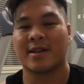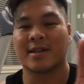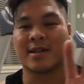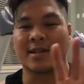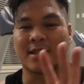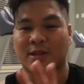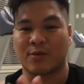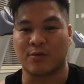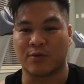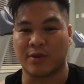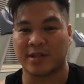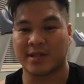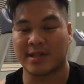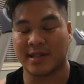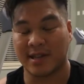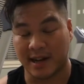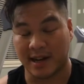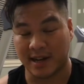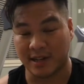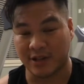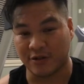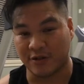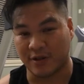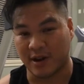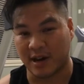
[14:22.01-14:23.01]
Switch to
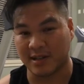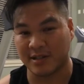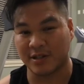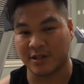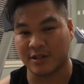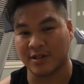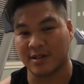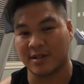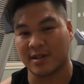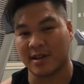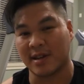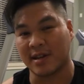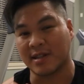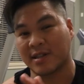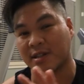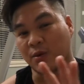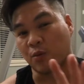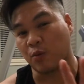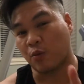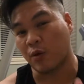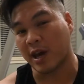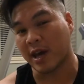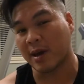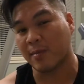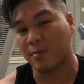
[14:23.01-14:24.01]
nitrosogen,
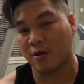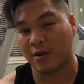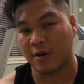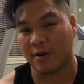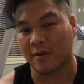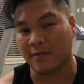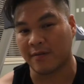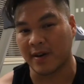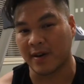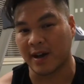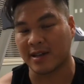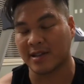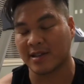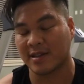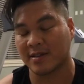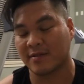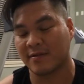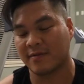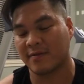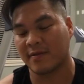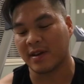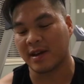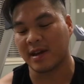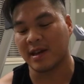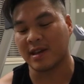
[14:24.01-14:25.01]
it's way more effective.